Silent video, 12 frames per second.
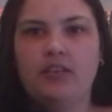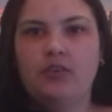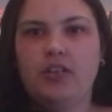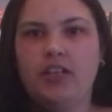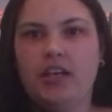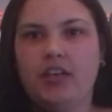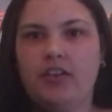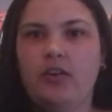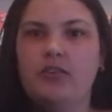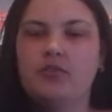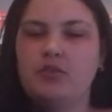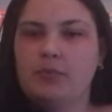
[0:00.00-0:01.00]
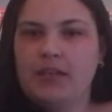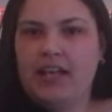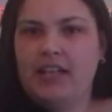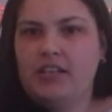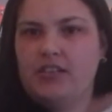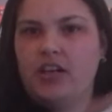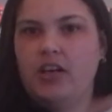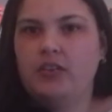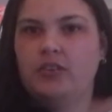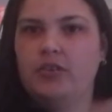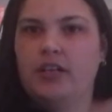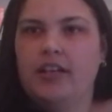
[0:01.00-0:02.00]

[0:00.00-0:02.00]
Yuki and Kyo sort of began in childhood,